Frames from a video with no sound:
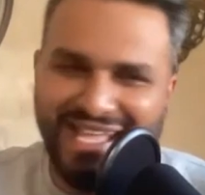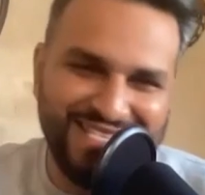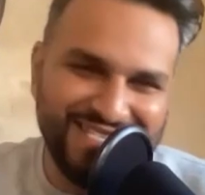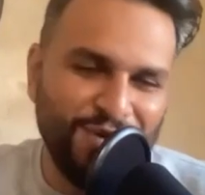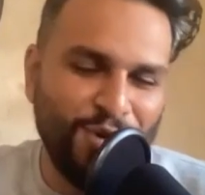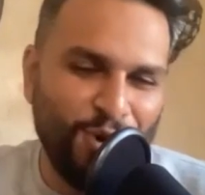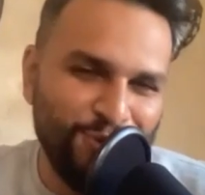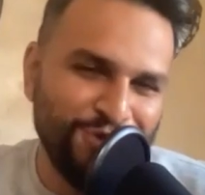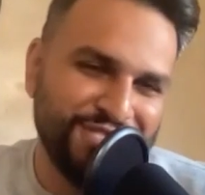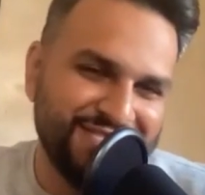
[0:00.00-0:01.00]
it's still
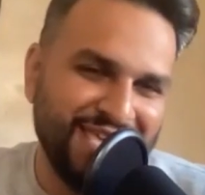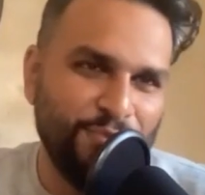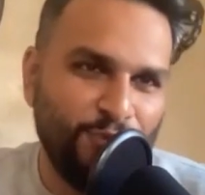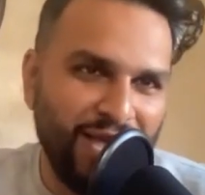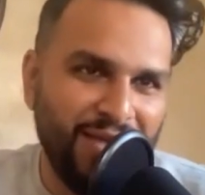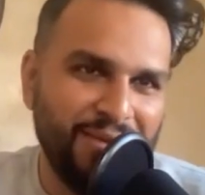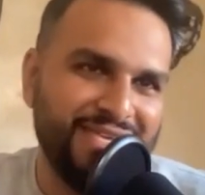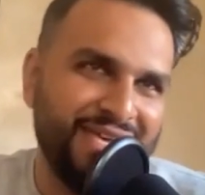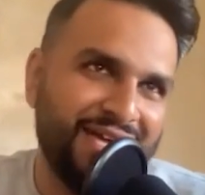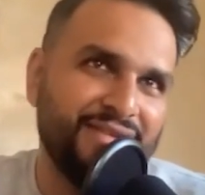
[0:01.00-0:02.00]
almost the same way,
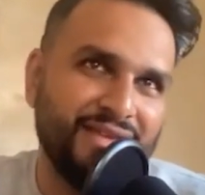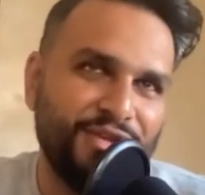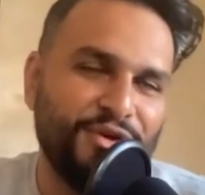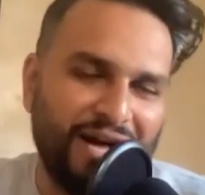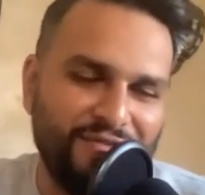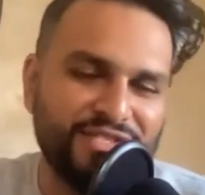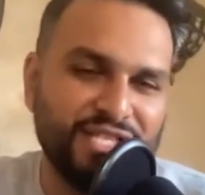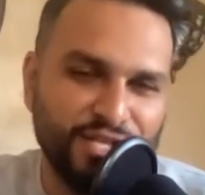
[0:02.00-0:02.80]
yet, obviously a